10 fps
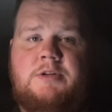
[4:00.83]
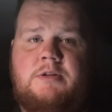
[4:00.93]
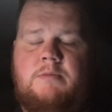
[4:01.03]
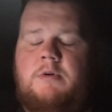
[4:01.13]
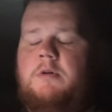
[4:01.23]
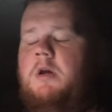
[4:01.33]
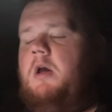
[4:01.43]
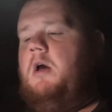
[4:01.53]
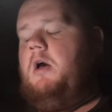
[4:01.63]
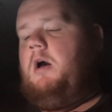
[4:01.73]
in the world.
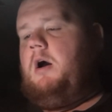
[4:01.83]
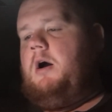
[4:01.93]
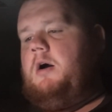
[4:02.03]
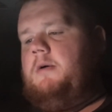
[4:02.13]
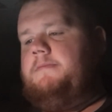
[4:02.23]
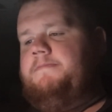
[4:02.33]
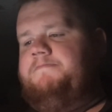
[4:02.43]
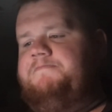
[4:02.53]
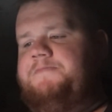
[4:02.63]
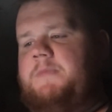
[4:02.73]

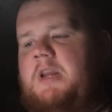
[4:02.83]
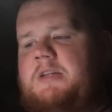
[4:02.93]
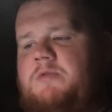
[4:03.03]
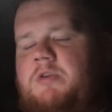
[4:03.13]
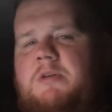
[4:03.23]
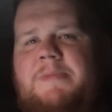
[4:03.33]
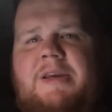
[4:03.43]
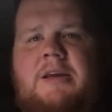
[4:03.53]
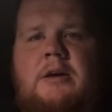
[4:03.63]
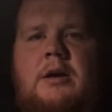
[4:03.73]
That's going to
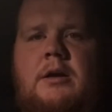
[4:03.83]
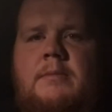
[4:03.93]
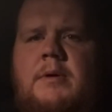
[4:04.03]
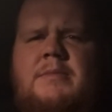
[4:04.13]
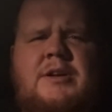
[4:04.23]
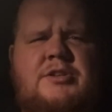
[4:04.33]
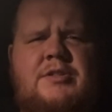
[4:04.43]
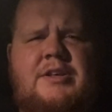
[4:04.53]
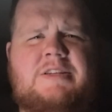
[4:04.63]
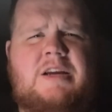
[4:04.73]
be, I'm not sure
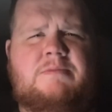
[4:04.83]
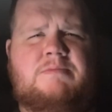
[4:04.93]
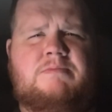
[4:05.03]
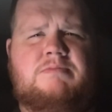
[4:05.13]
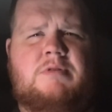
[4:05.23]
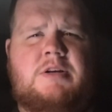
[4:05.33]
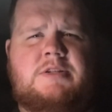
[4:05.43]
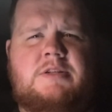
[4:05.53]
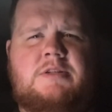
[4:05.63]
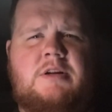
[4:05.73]
the exact process.